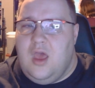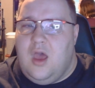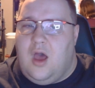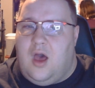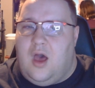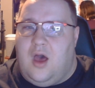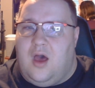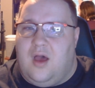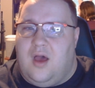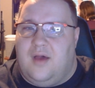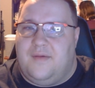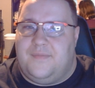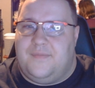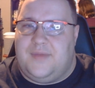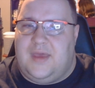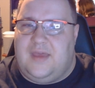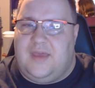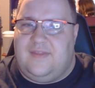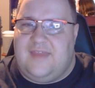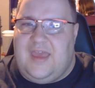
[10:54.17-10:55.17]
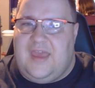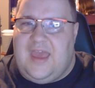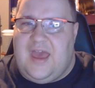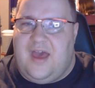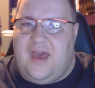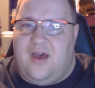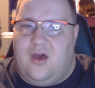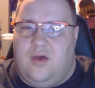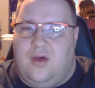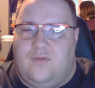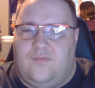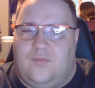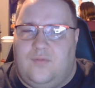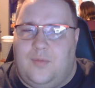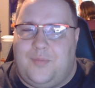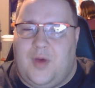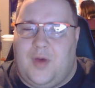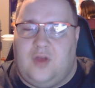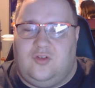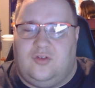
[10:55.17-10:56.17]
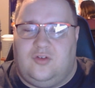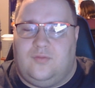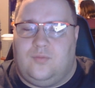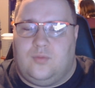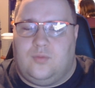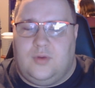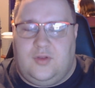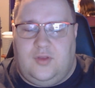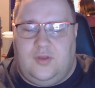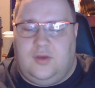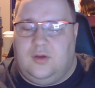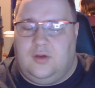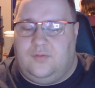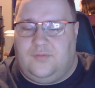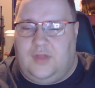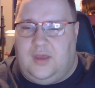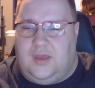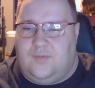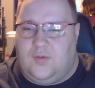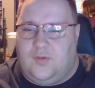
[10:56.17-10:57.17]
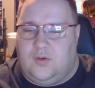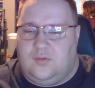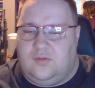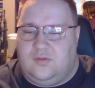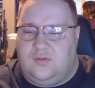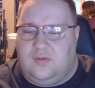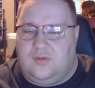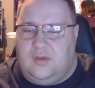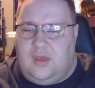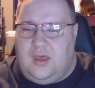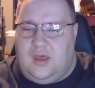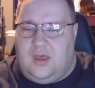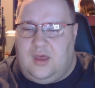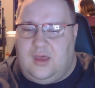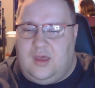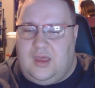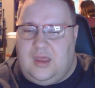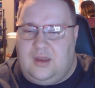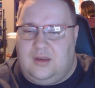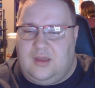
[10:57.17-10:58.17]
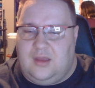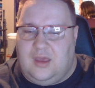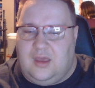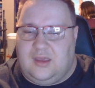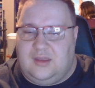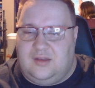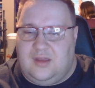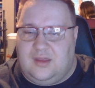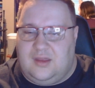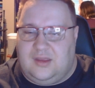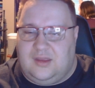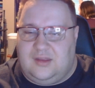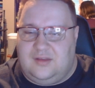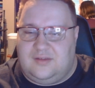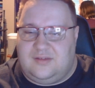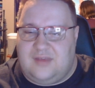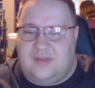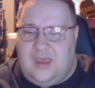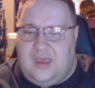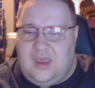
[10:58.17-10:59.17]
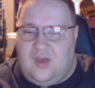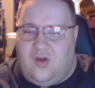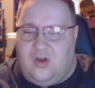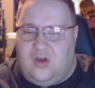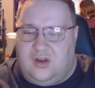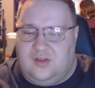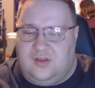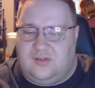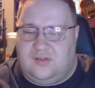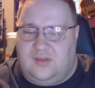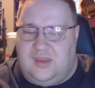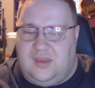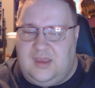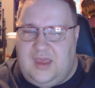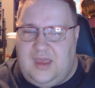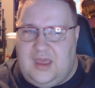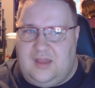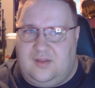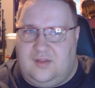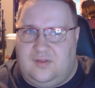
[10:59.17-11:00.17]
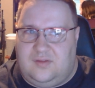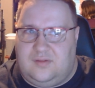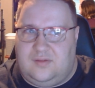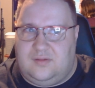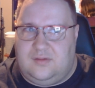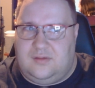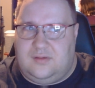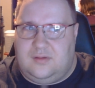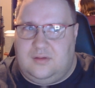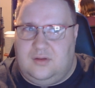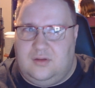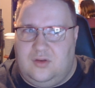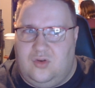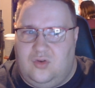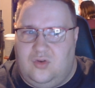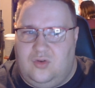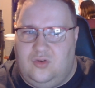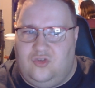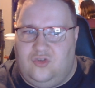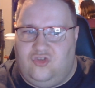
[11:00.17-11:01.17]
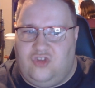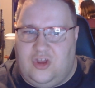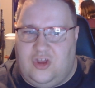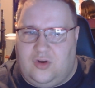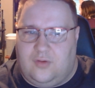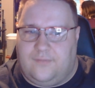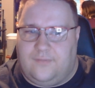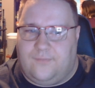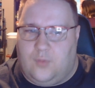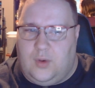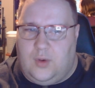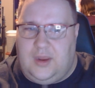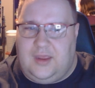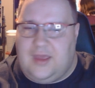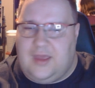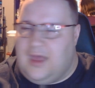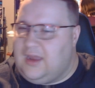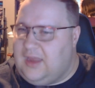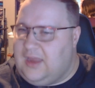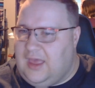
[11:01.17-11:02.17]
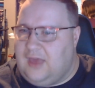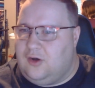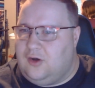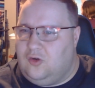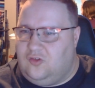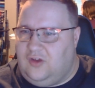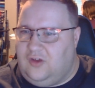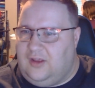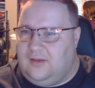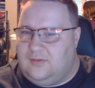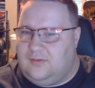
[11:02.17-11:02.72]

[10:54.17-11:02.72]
And they have a bunch of really good flavors. And I can say honestly, it's jitter-free kind of energy.